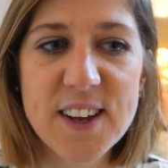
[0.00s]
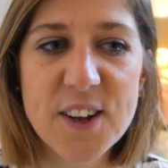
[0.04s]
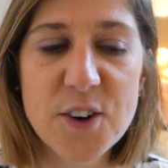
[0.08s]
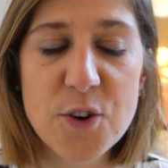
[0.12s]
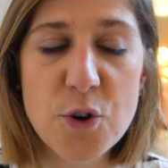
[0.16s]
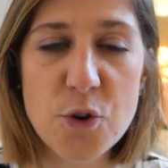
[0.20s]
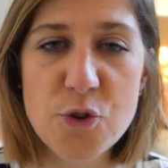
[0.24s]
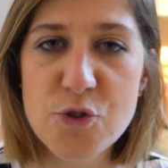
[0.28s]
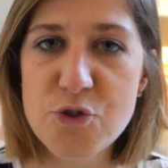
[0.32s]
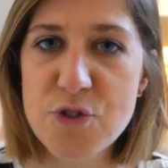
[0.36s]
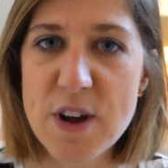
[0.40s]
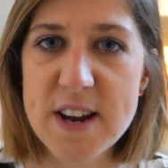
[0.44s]

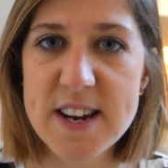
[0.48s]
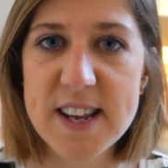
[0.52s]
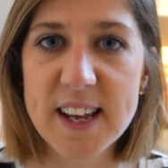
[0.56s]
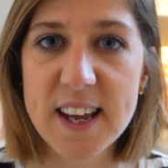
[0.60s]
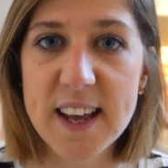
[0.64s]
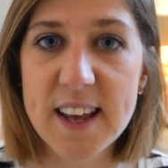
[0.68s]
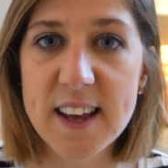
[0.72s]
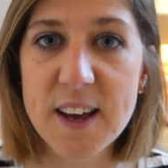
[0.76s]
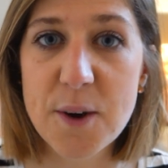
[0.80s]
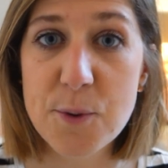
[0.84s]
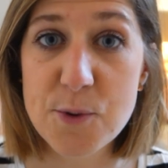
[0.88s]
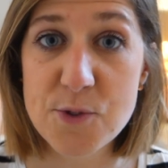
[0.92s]
not
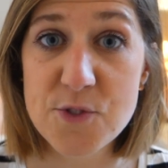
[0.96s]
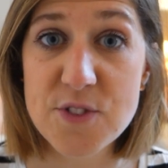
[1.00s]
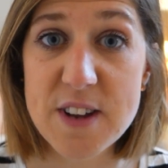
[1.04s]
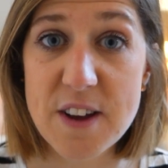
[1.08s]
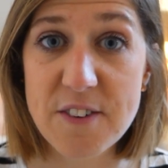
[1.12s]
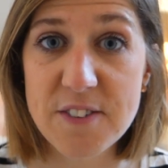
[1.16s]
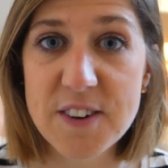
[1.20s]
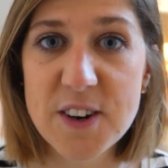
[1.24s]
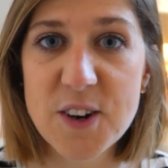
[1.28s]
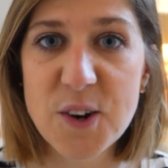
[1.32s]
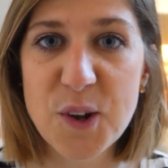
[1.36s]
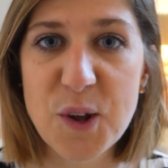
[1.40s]
dreading it, I was
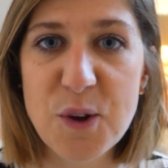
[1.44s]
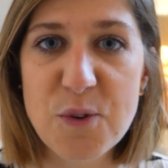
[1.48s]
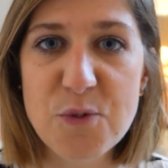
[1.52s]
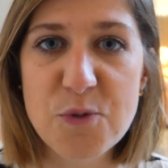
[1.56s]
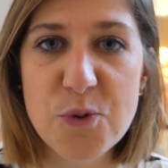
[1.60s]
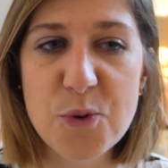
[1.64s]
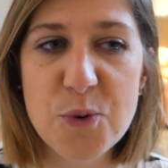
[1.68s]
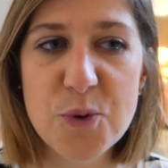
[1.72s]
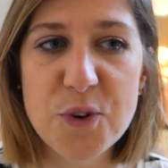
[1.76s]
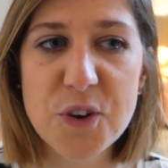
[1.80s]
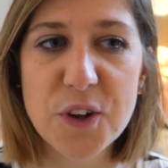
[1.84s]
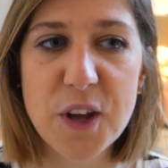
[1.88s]
definitely looking
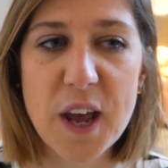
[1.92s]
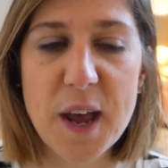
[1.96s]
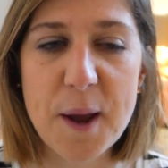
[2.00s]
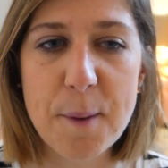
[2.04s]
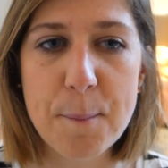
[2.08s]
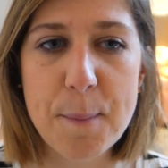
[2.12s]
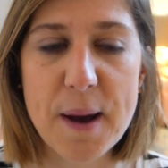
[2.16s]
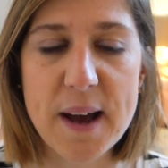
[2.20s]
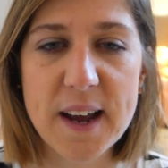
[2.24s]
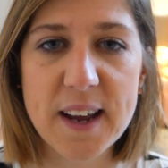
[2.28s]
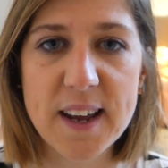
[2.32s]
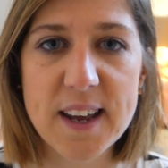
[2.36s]
forward to
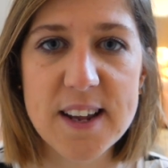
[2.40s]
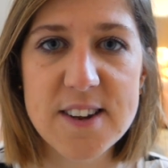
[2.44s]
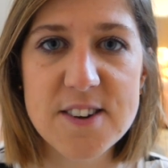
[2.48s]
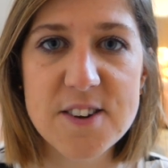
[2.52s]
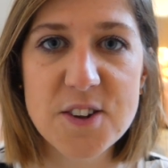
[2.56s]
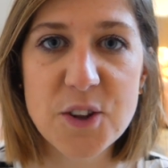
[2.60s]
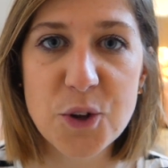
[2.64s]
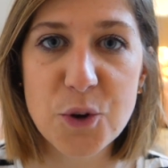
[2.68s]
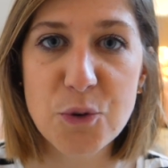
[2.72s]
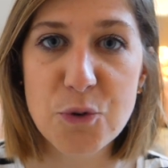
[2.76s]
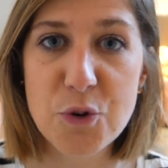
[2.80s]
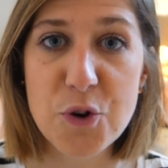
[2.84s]
getting back
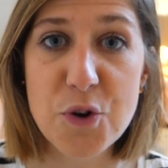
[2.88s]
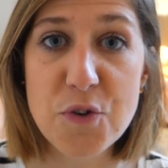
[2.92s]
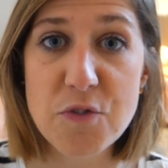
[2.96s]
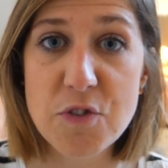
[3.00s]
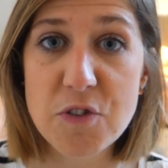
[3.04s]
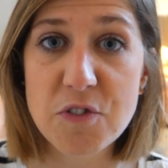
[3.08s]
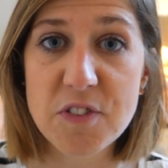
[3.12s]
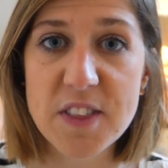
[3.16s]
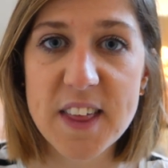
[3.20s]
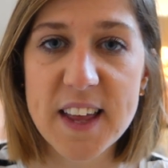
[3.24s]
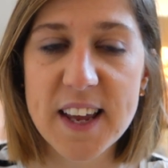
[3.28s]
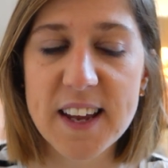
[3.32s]
into the groove
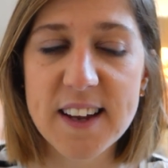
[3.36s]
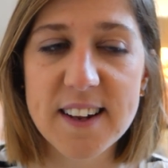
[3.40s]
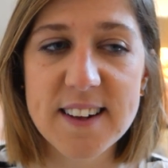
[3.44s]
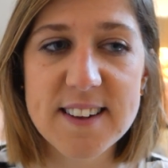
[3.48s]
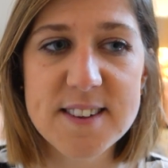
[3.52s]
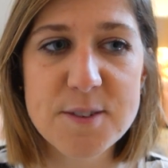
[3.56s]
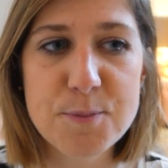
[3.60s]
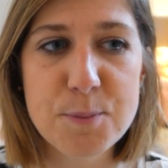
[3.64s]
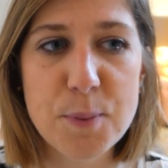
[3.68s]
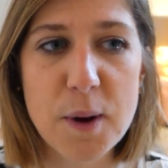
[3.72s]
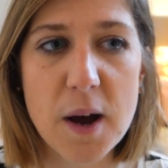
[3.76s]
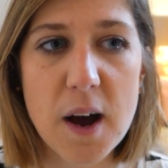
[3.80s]
of
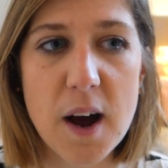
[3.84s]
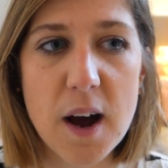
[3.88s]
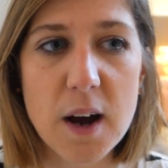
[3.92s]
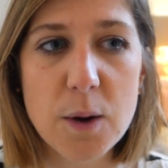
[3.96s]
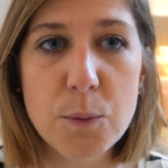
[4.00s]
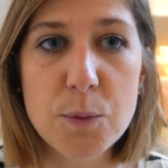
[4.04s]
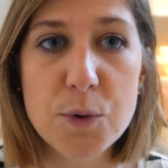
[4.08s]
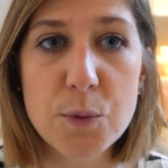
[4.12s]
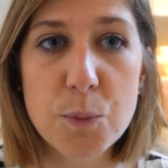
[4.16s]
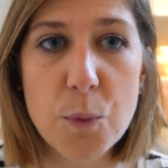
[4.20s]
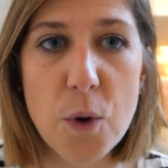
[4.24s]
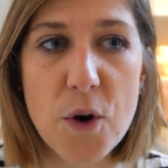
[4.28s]
things, but I
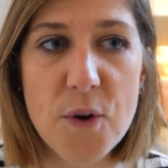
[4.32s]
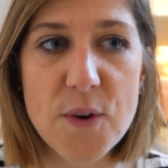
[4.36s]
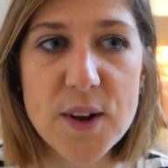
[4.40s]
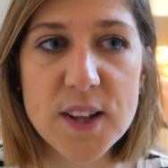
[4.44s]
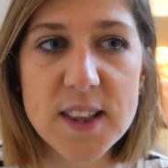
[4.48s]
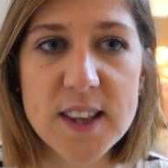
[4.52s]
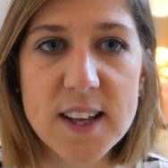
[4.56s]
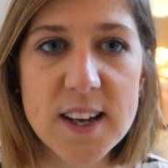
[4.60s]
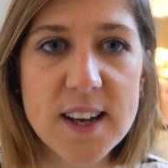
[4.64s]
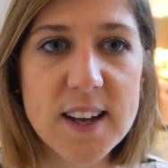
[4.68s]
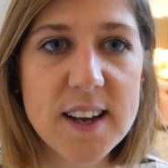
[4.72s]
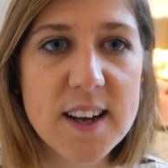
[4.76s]
was
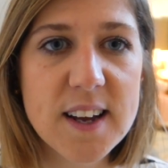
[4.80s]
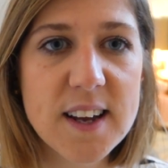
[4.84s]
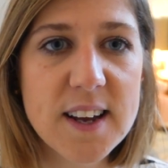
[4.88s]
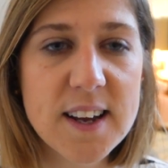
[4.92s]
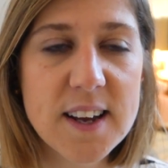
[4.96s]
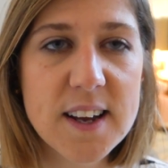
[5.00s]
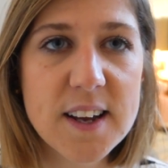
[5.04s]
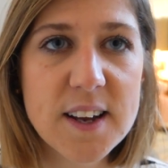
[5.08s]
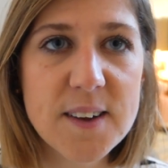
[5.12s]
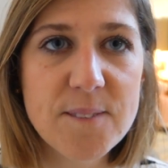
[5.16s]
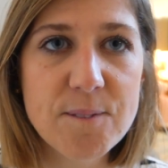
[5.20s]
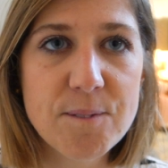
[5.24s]
worried that
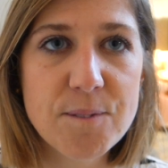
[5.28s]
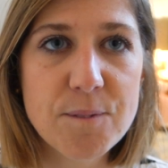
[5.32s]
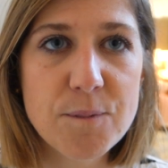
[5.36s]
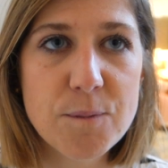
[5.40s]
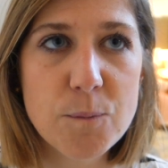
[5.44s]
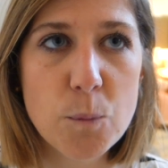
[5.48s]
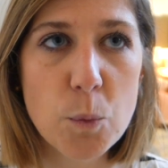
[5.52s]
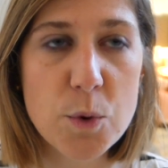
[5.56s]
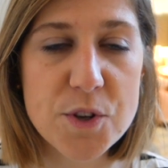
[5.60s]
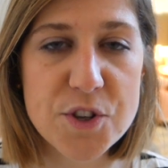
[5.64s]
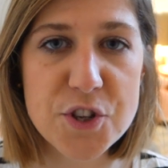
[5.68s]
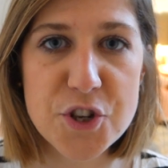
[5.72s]

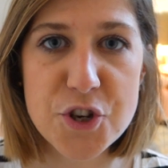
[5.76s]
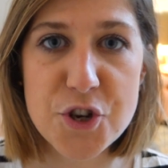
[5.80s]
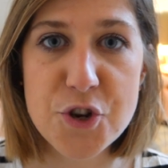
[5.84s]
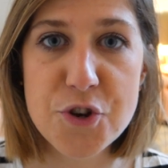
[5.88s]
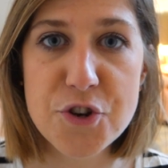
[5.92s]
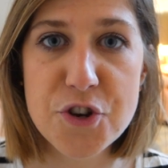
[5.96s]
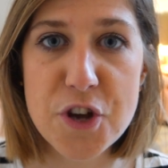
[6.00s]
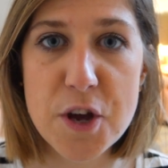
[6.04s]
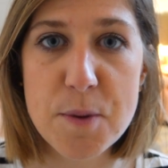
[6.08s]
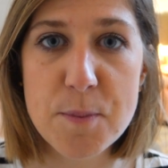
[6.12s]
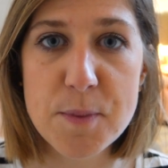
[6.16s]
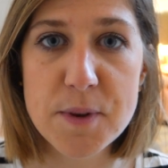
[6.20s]
once the new
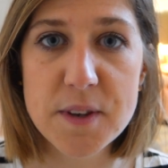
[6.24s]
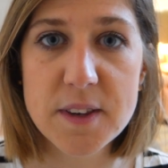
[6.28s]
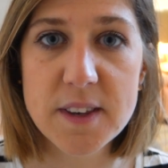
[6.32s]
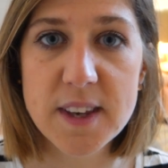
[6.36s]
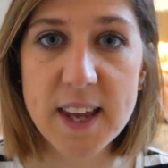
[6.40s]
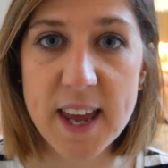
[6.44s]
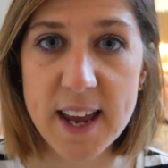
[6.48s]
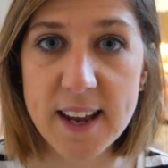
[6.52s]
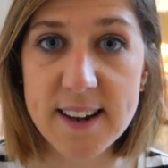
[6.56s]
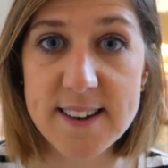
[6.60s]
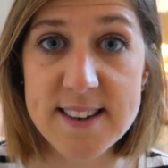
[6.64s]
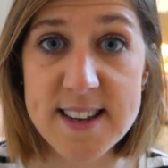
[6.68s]
term
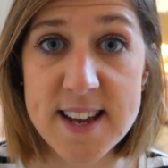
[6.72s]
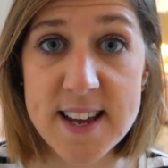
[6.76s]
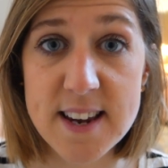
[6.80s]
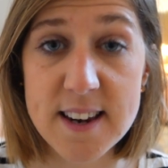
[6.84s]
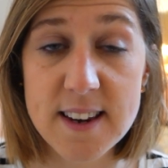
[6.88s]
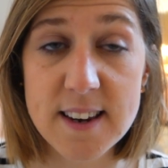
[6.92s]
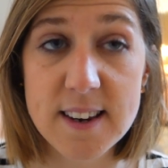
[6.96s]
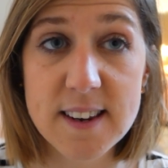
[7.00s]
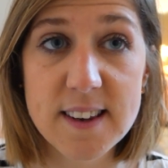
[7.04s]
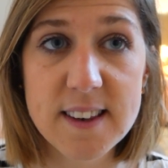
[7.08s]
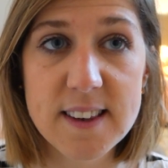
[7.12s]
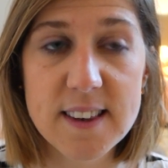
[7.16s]
kicked
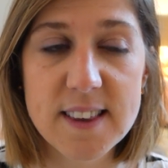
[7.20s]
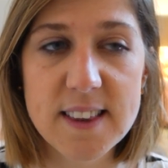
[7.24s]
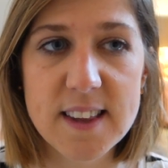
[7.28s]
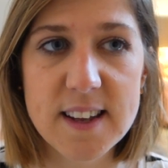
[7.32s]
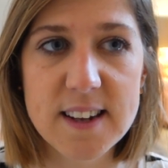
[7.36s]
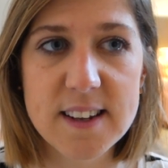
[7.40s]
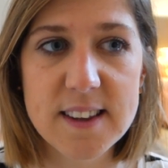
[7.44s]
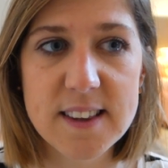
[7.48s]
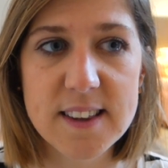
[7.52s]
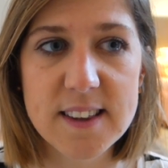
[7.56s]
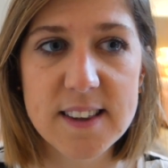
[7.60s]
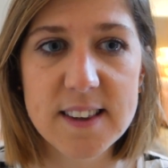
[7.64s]
in,
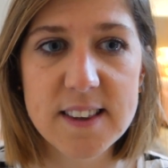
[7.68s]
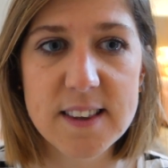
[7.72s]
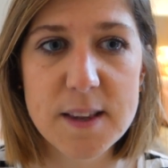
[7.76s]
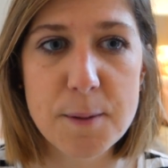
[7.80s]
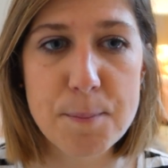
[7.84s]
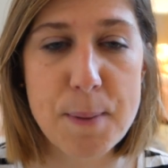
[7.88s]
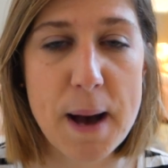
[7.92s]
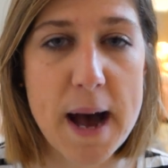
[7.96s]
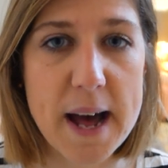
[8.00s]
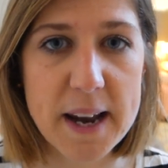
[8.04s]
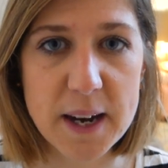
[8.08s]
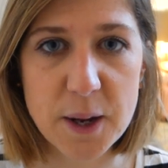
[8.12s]
that the
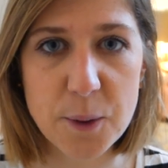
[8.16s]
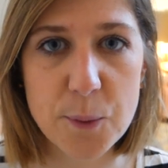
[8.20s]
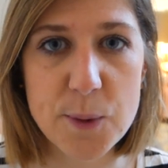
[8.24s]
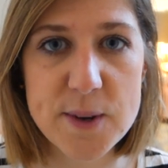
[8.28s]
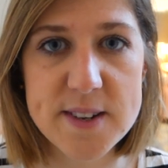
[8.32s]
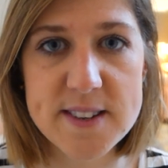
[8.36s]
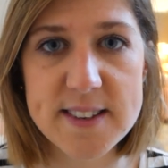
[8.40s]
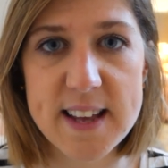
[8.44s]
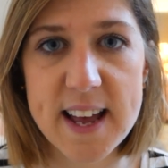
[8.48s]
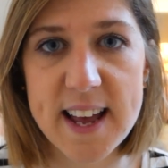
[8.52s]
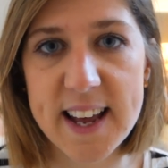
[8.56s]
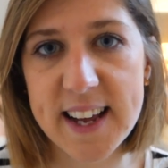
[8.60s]
panic
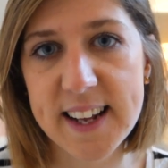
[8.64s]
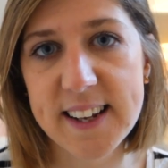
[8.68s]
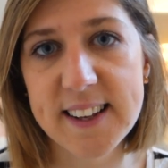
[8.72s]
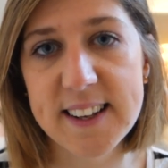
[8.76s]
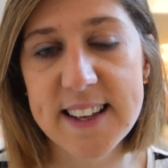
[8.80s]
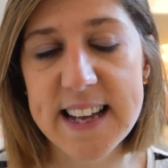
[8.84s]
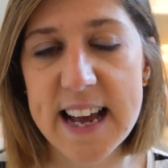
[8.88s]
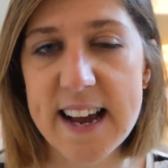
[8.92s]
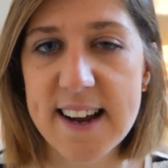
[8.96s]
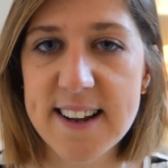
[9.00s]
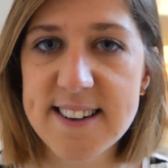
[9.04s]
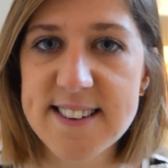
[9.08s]
would set
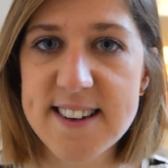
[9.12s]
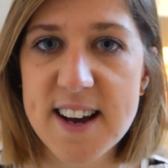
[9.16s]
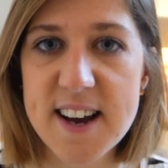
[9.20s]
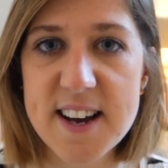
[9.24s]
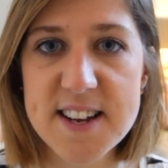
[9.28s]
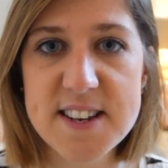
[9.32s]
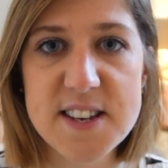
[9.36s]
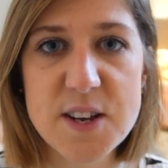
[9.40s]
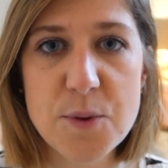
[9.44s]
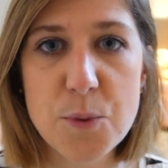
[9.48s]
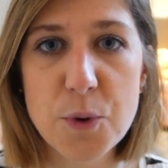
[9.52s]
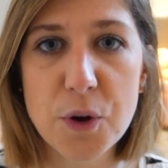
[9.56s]
in, the
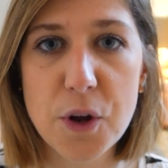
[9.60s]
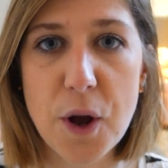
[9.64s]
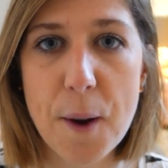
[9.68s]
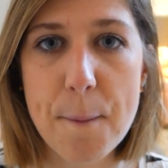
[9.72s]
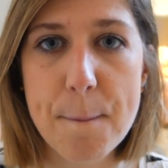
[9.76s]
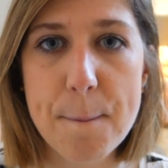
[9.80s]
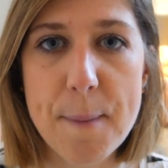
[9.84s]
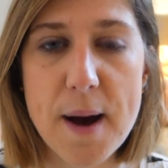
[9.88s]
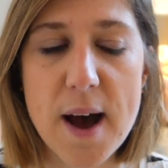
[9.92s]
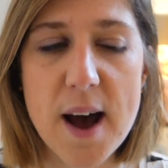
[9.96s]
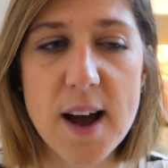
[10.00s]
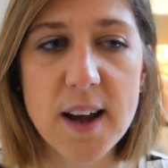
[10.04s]
anxiety would
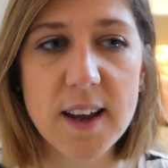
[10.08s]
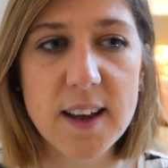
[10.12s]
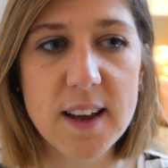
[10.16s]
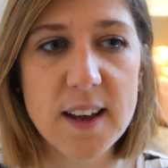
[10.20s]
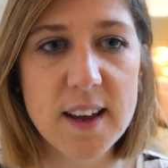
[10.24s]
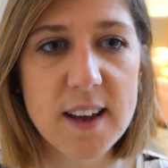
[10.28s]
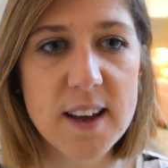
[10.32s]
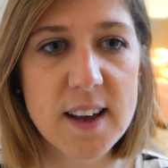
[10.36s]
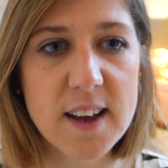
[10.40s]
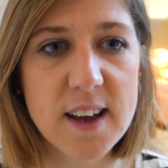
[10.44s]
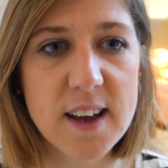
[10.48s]
come back.